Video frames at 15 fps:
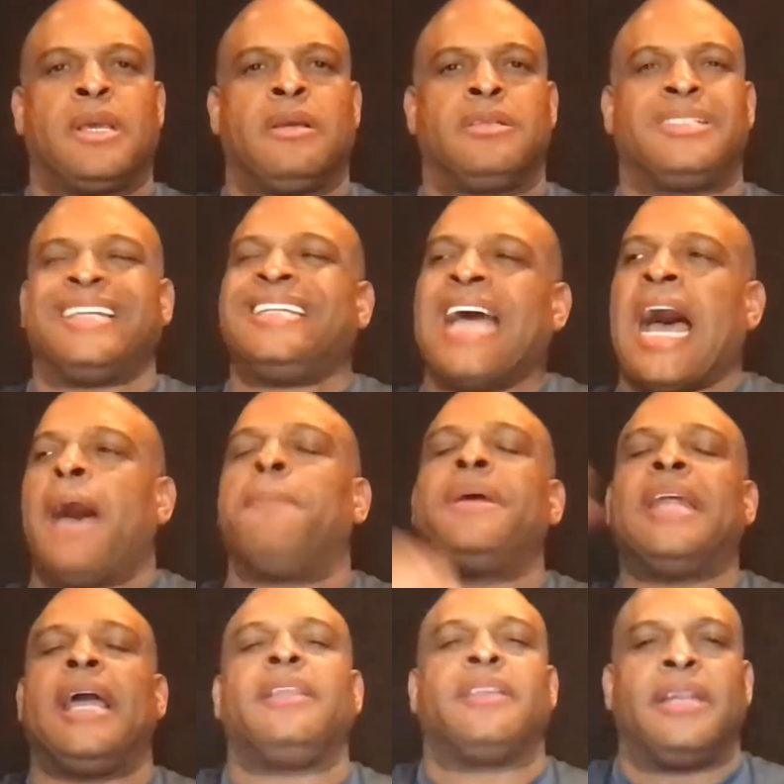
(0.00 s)
to
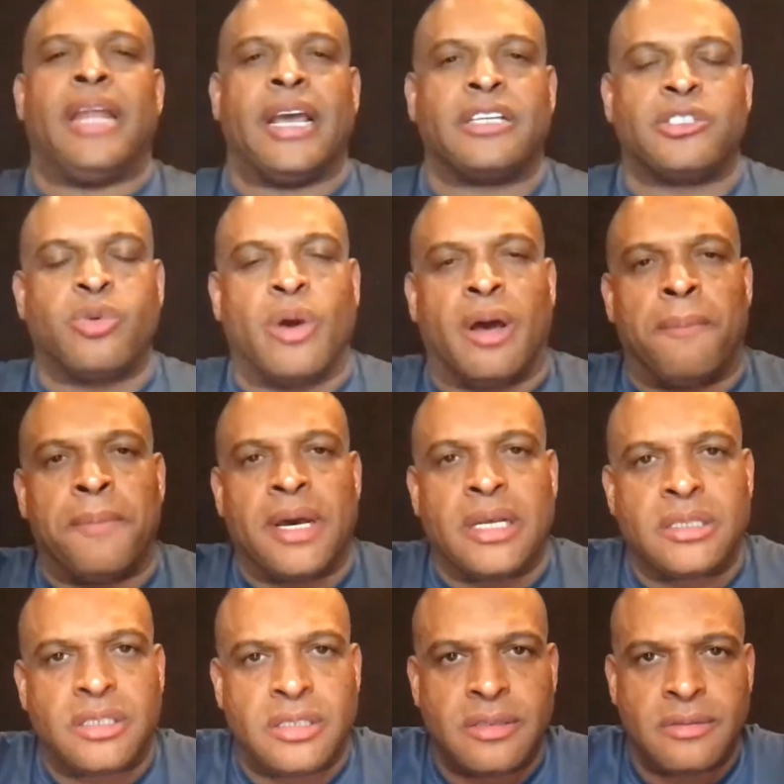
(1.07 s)
dominate the next 12
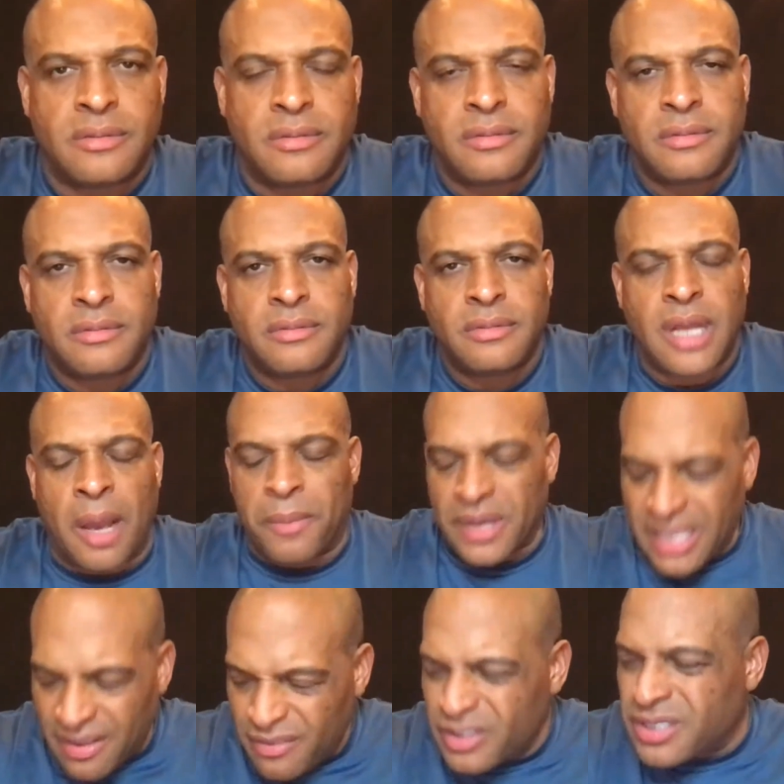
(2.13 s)
months. I'm going
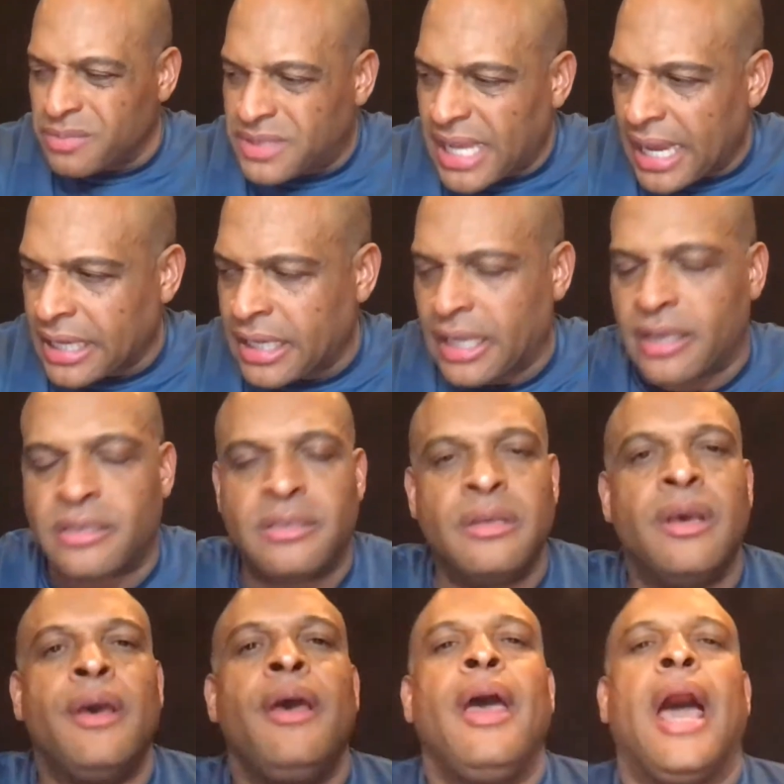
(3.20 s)
to give you some techniques.
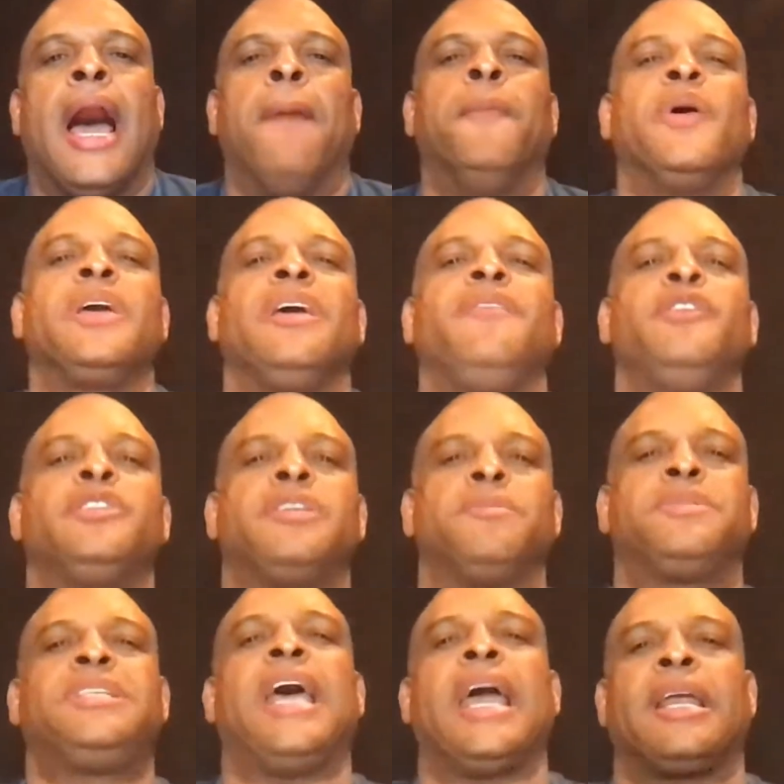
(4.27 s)
I'm going to give you
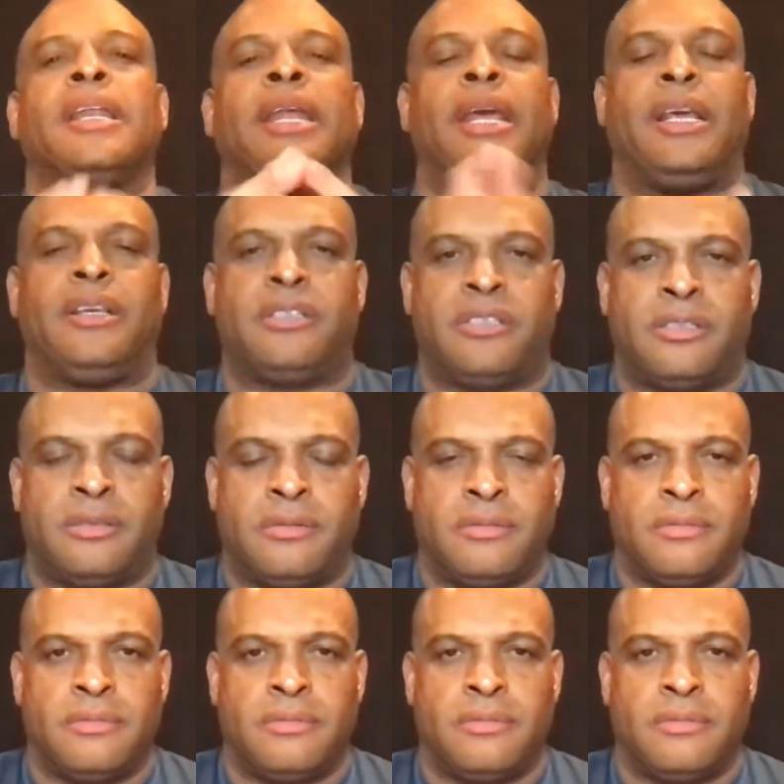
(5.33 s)
some techniques